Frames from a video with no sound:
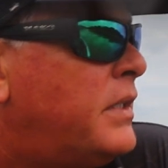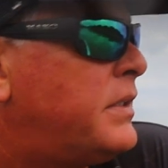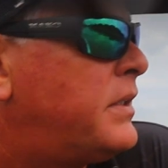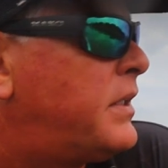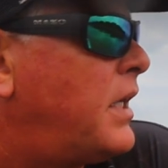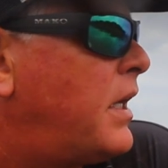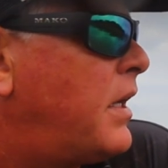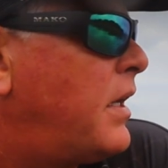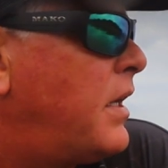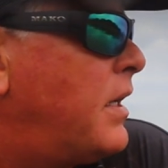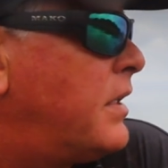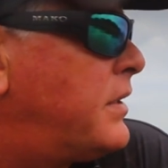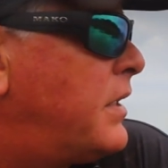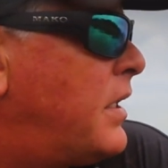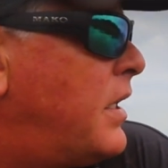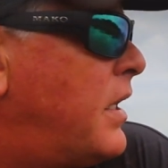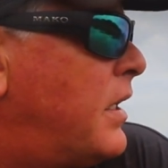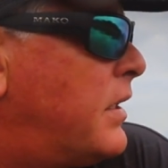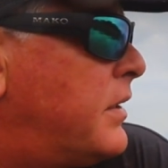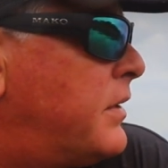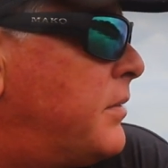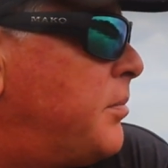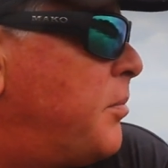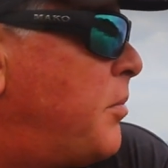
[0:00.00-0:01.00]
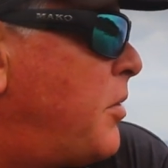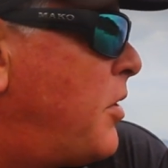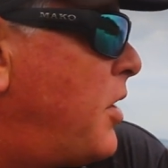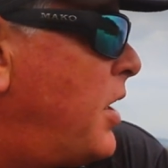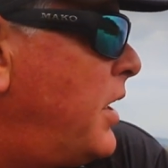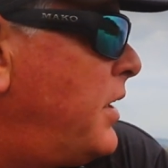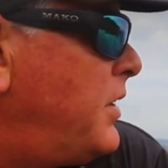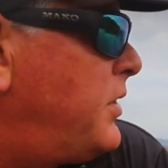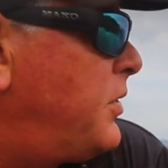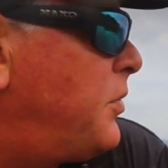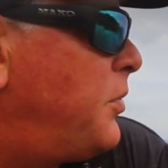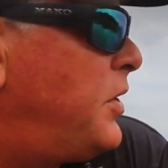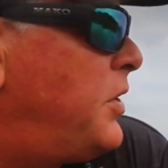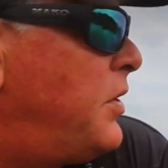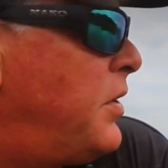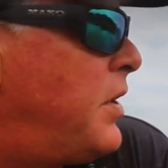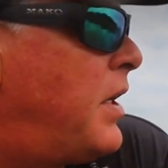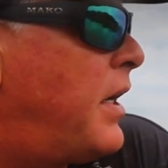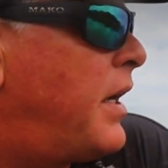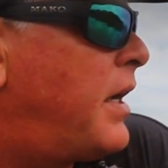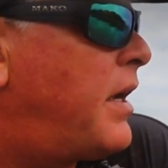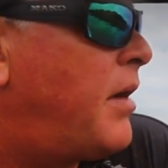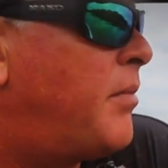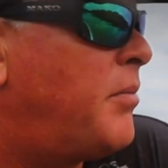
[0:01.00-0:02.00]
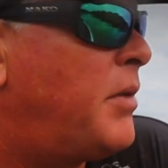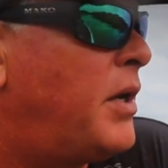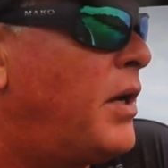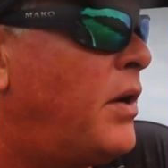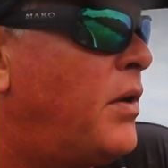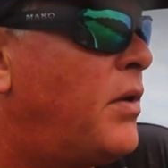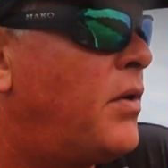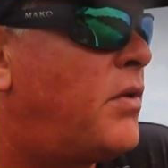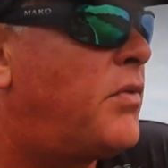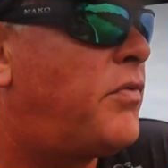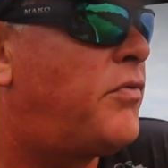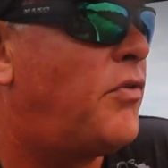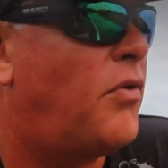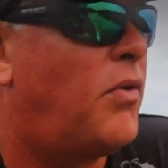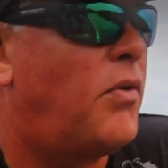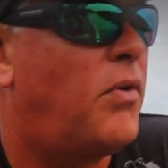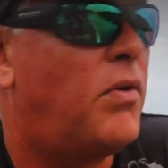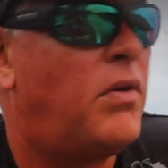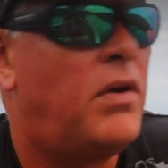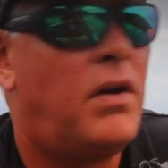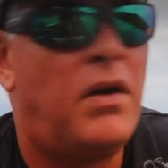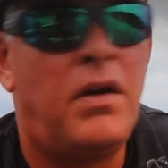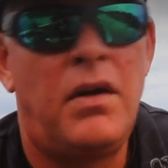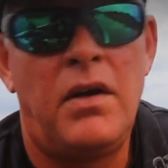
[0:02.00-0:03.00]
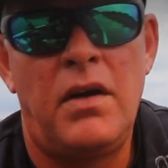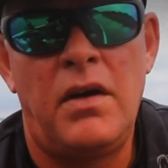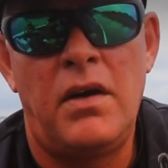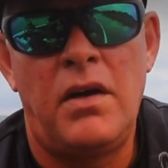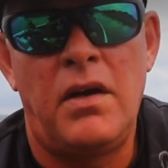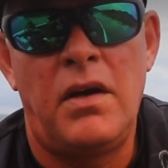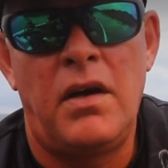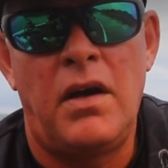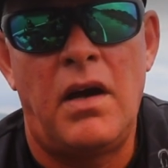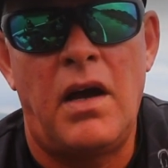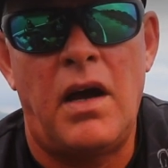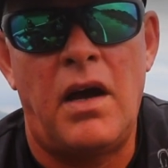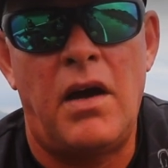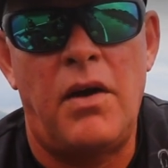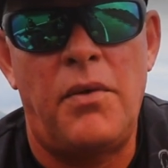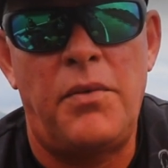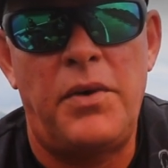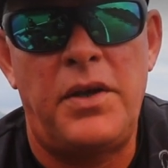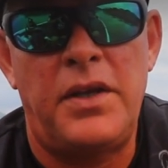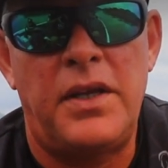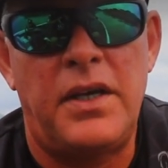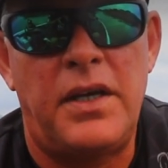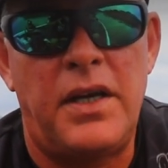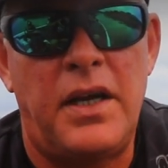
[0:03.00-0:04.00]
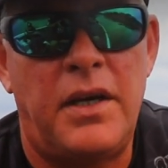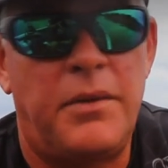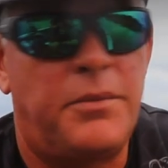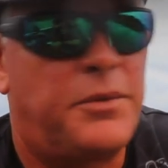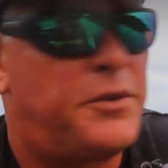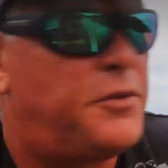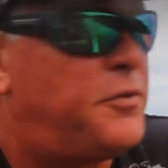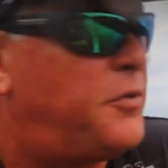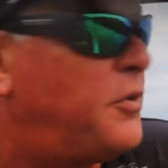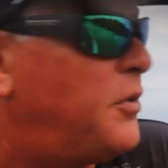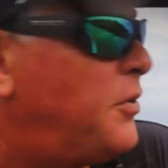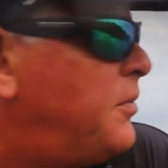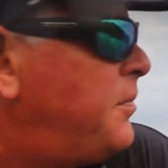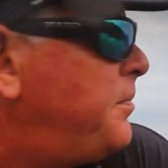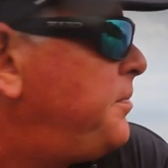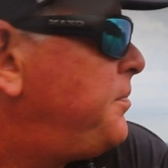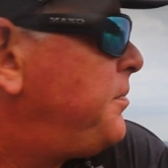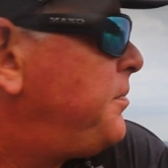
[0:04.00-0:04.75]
saying here's a nice brush which you can come and look for when the dam's full.